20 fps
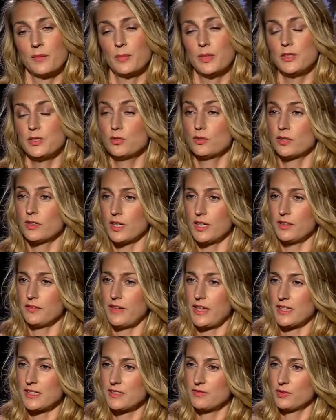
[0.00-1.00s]
But you're kind of
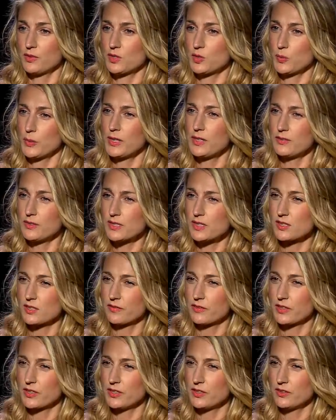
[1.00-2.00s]
active on Twitter and
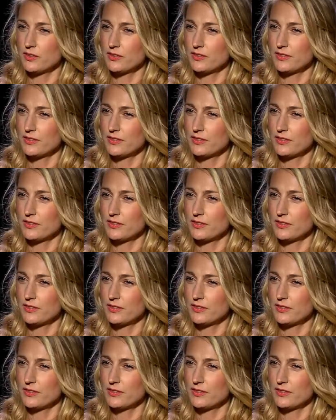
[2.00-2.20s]
stuff, aren't you?